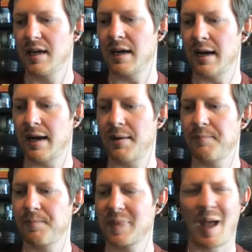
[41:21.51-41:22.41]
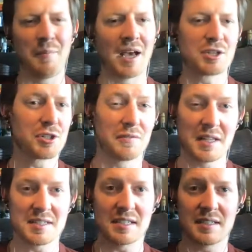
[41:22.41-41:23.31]
I'm not sure if
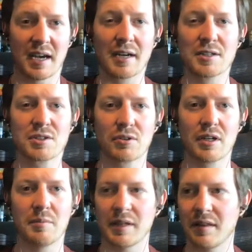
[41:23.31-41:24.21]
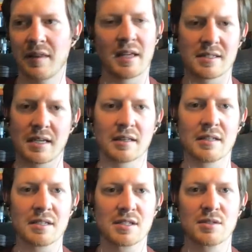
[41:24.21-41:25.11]
that's the entire story, but that's at
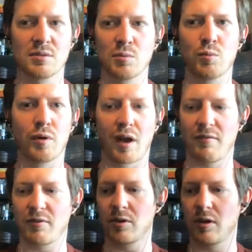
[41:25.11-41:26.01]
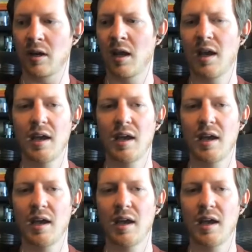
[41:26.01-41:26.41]
least what I've heard.